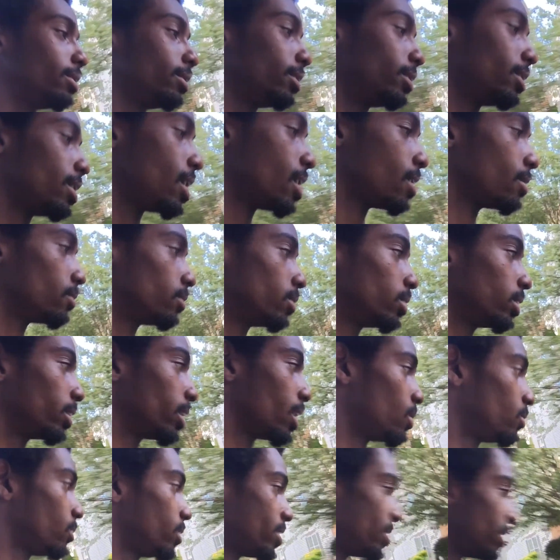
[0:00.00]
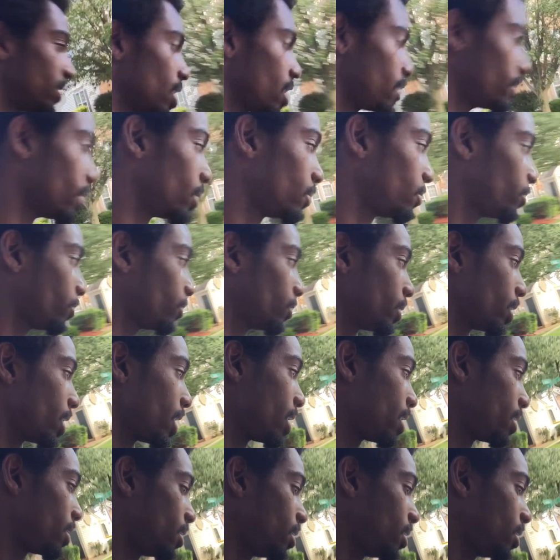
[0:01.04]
Not really. I want to save up for that,